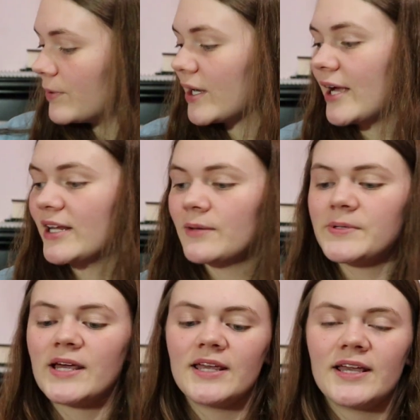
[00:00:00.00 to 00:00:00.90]
book I ended
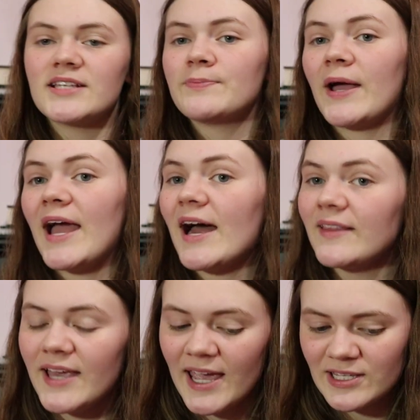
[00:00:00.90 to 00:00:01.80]
up getting is by
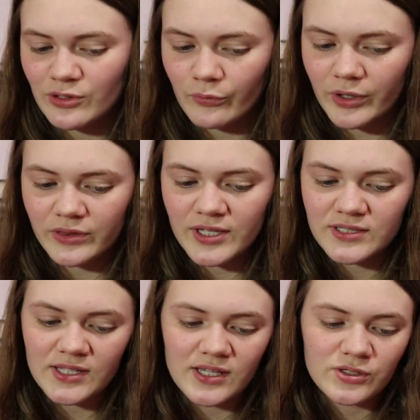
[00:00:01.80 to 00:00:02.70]
Ali Hazelwood.
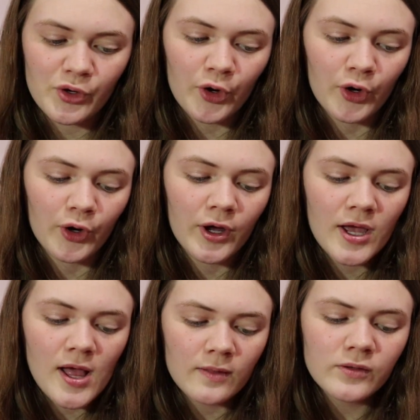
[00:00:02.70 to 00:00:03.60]
This is her
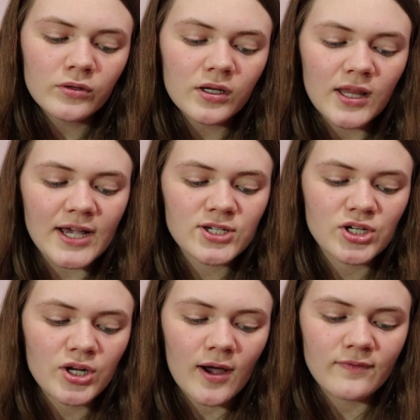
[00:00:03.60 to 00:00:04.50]
little
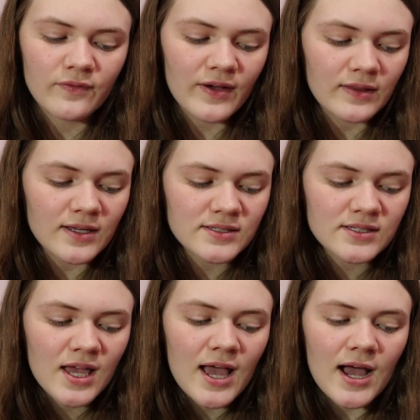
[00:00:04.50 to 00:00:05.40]
collection of novellas.
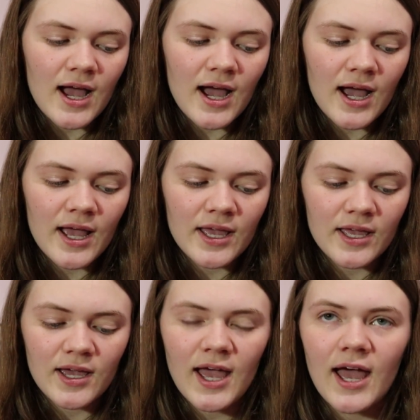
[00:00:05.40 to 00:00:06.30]

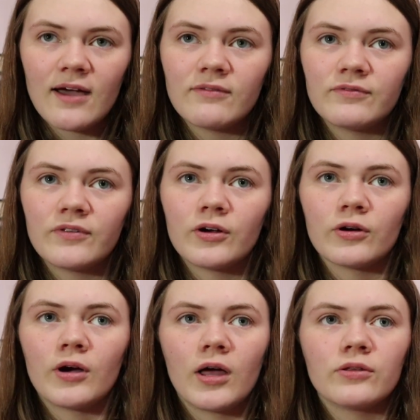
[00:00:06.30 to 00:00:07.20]
I have
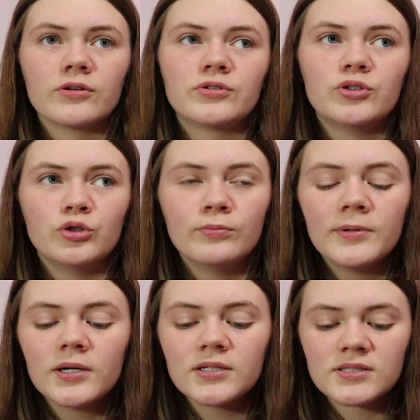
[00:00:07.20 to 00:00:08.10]
her other 2
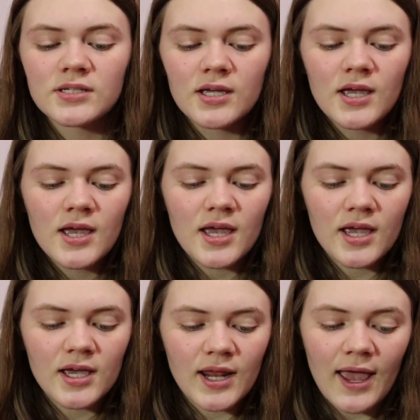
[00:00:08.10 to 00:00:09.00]
books,
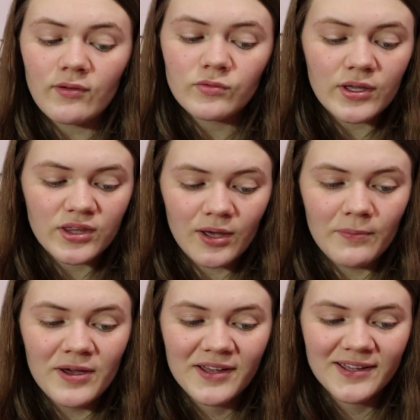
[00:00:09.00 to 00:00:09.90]
and I haven't read them.